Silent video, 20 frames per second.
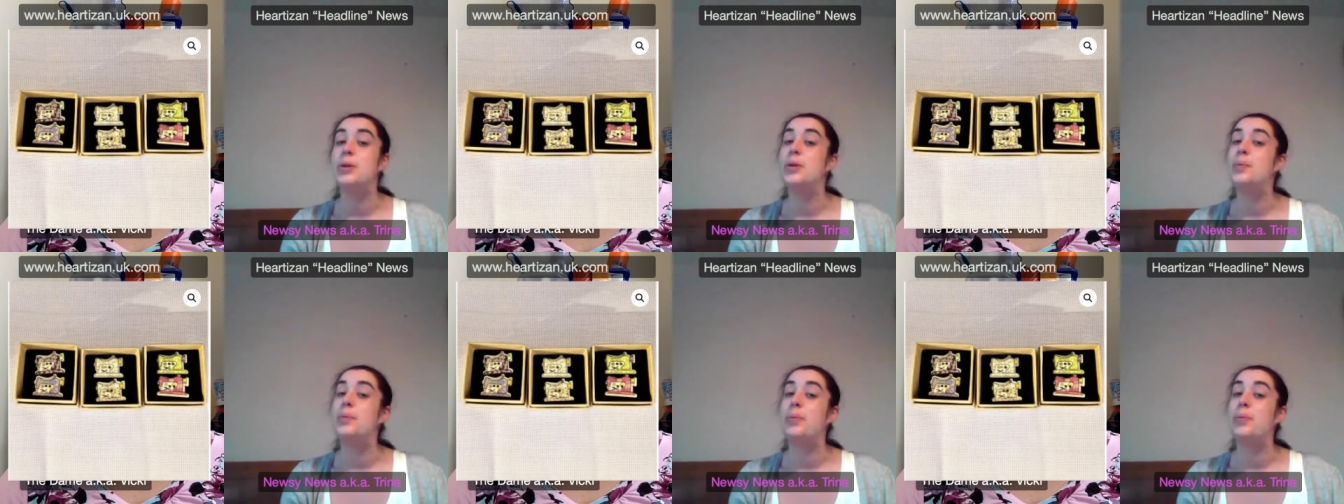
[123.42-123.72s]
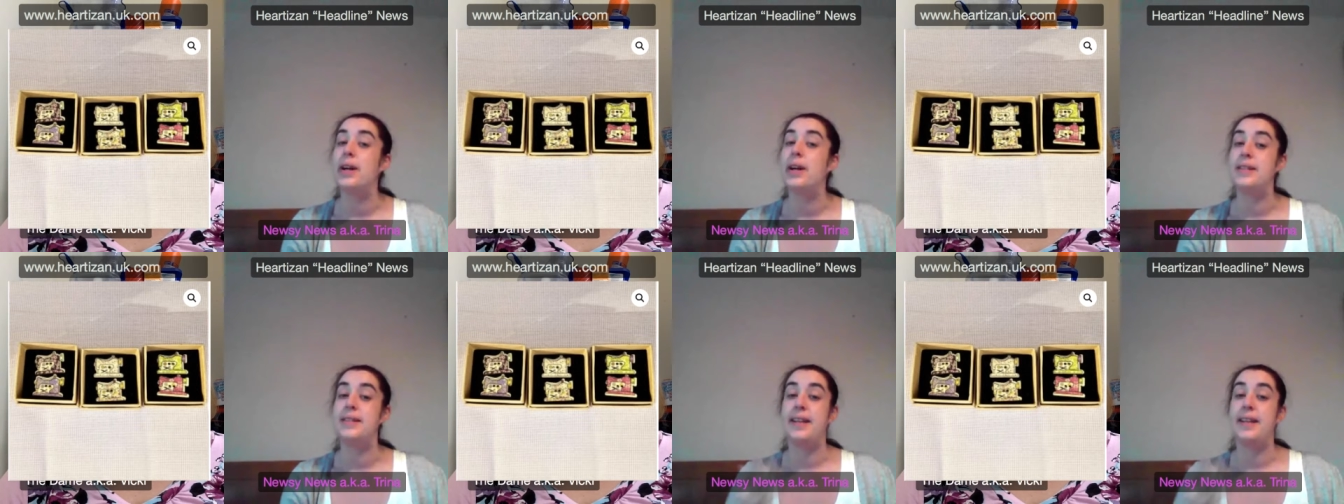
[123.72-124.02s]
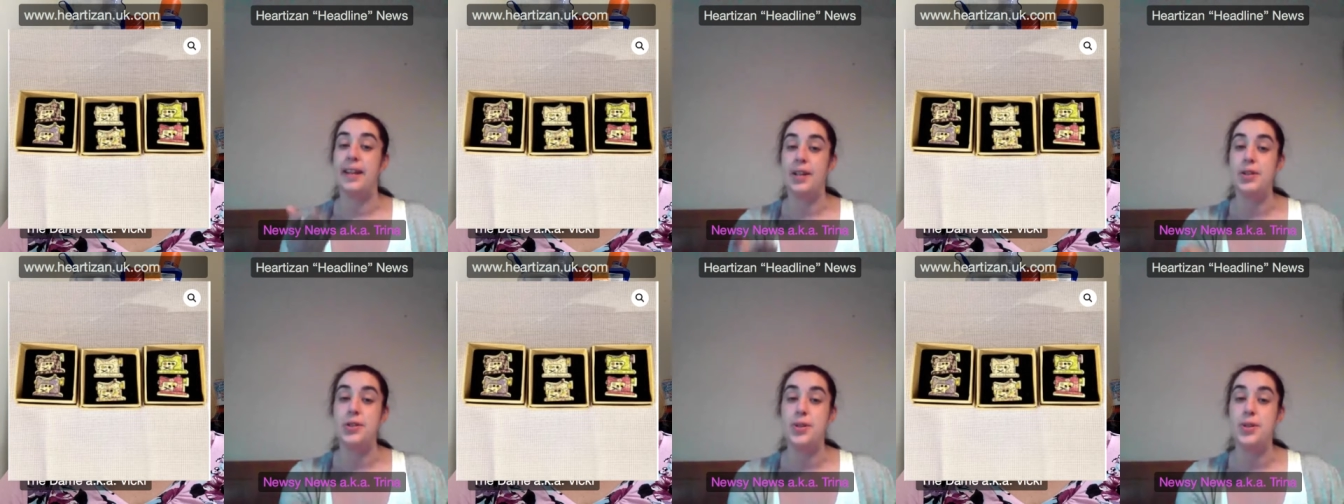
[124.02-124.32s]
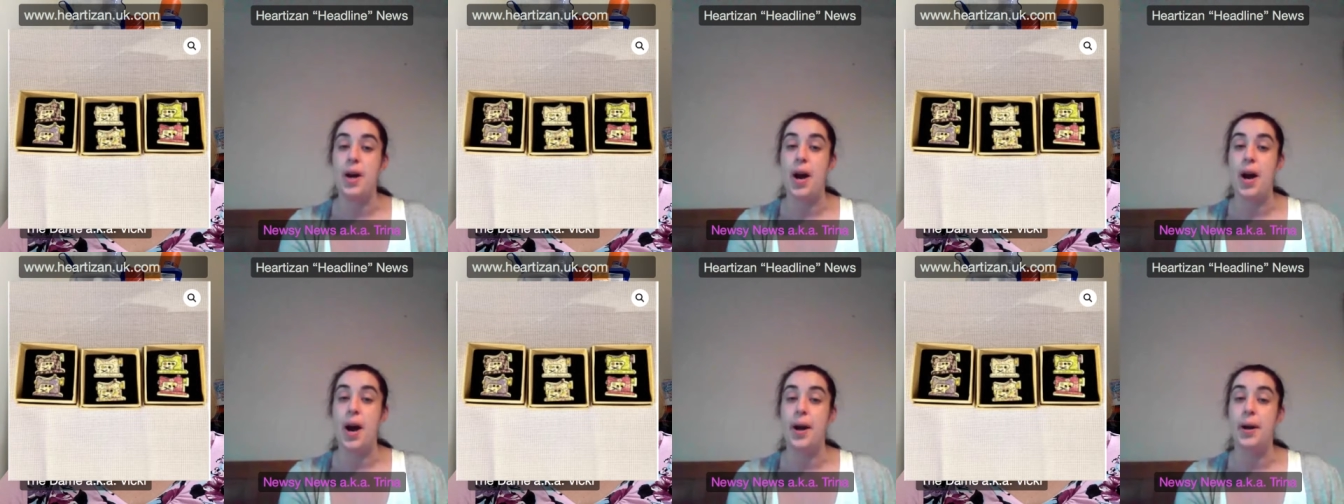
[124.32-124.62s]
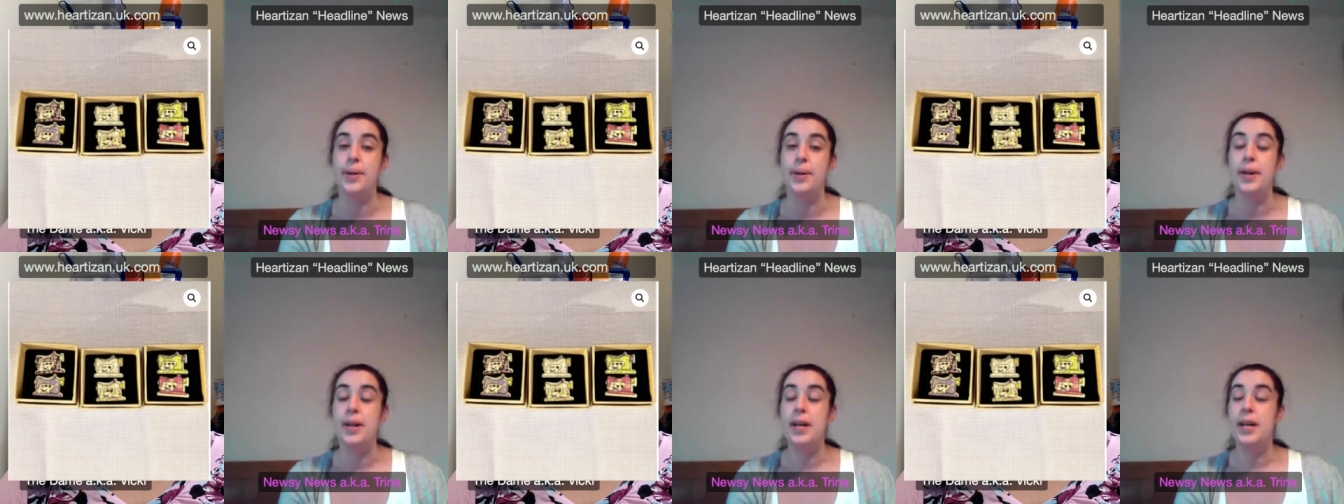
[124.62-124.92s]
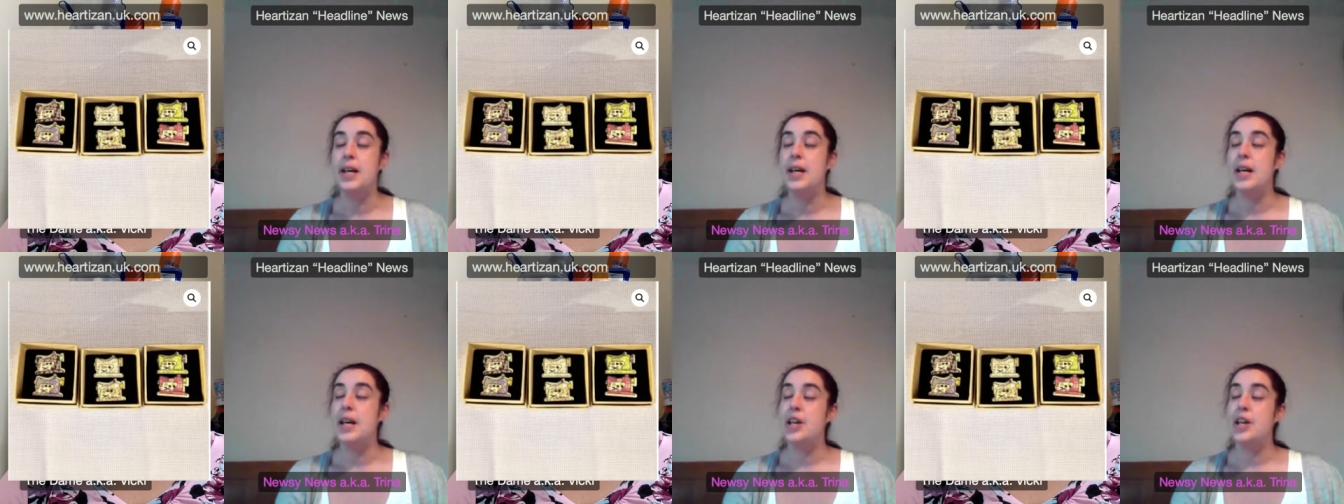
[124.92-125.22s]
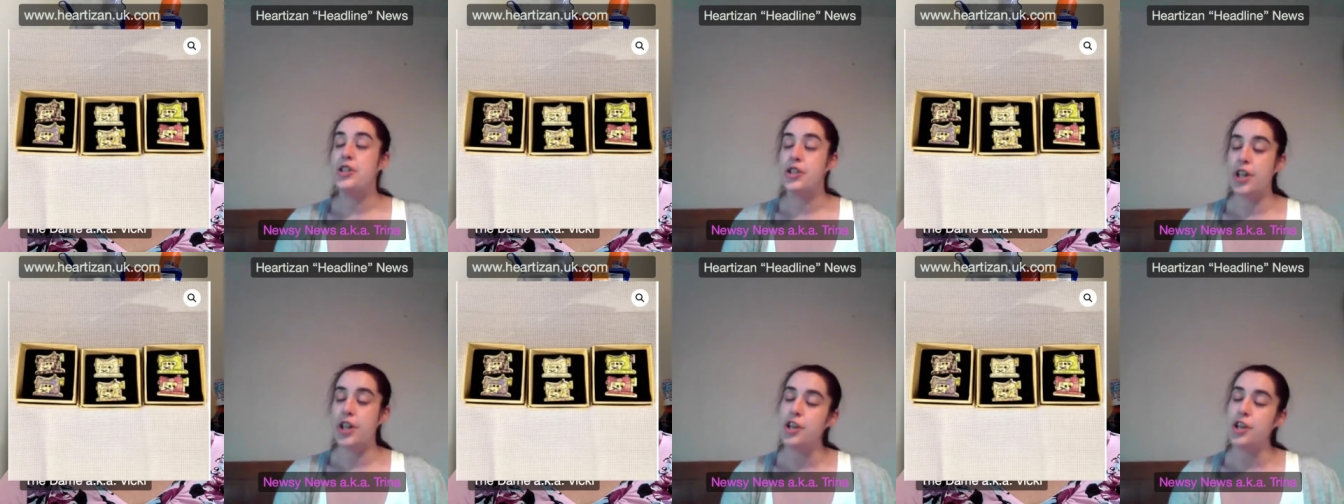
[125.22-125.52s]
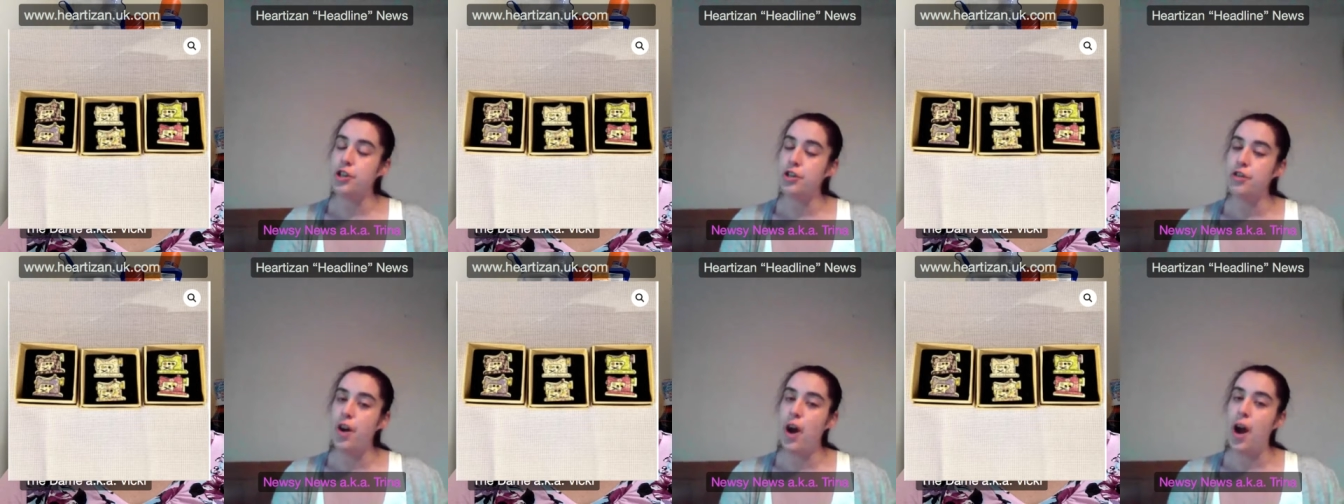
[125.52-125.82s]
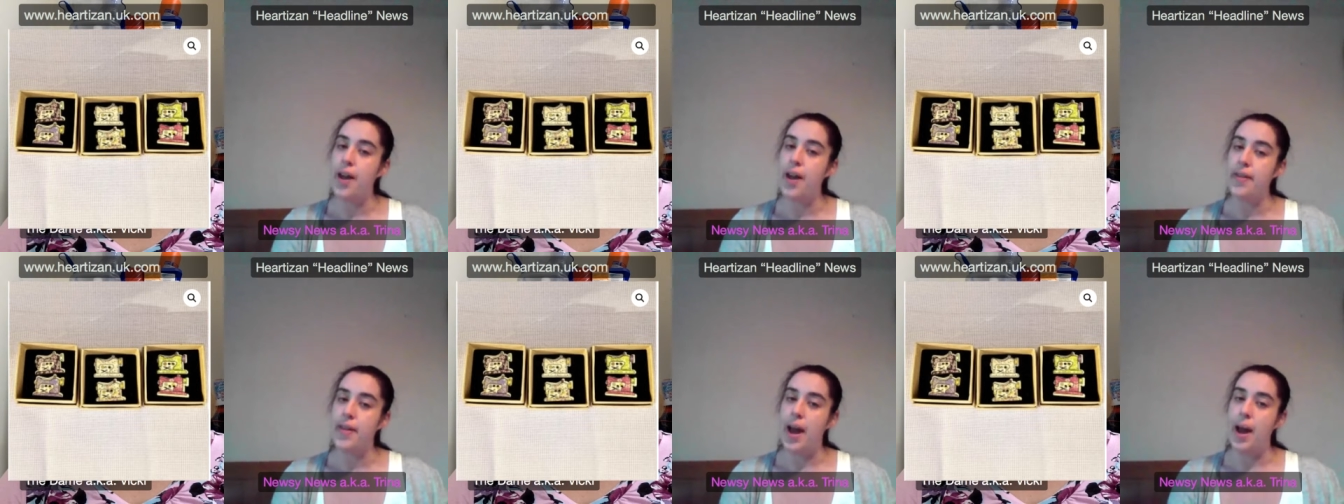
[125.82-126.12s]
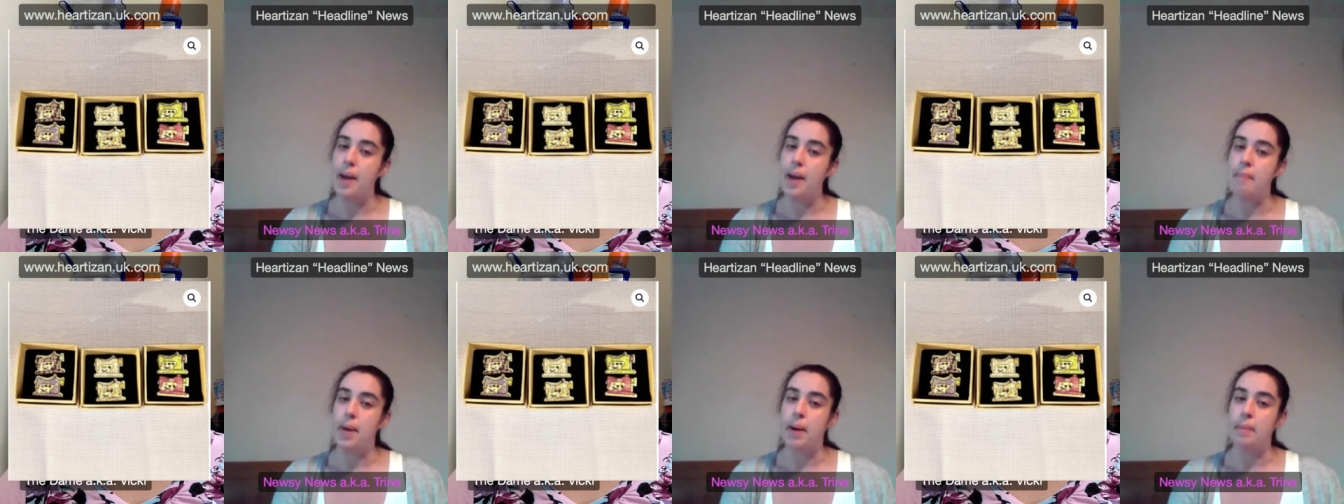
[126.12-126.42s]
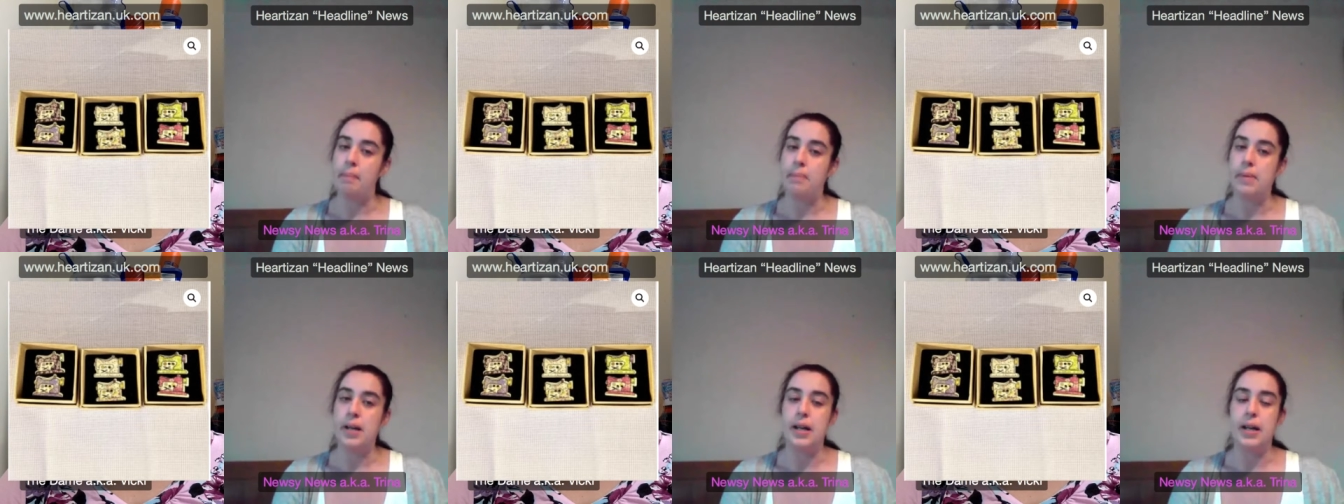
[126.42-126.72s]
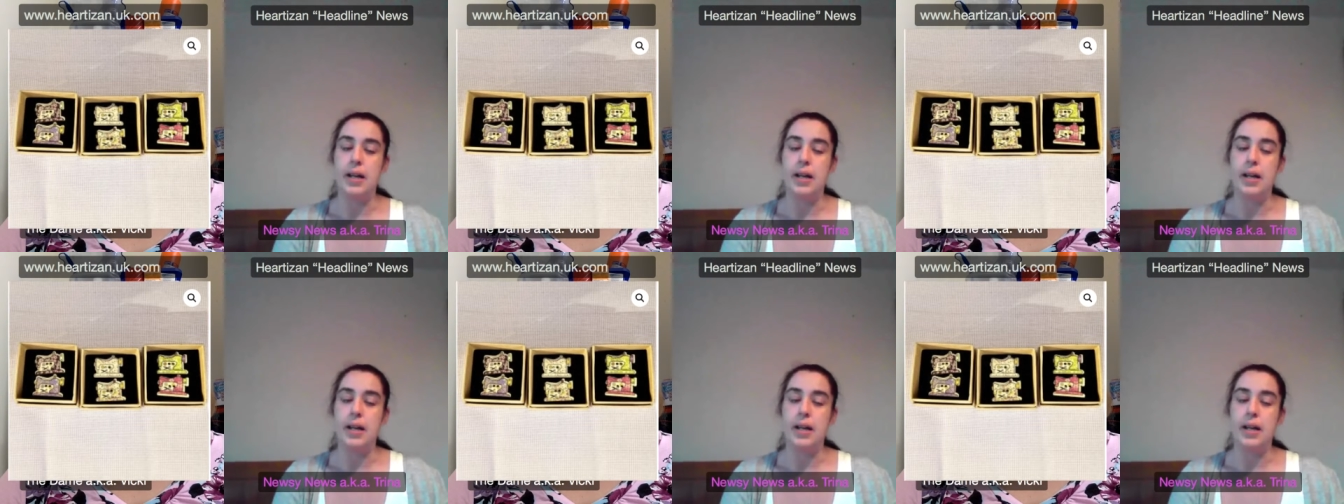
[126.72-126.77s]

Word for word: all pretty, as you know. She's going, You're right there, Mum.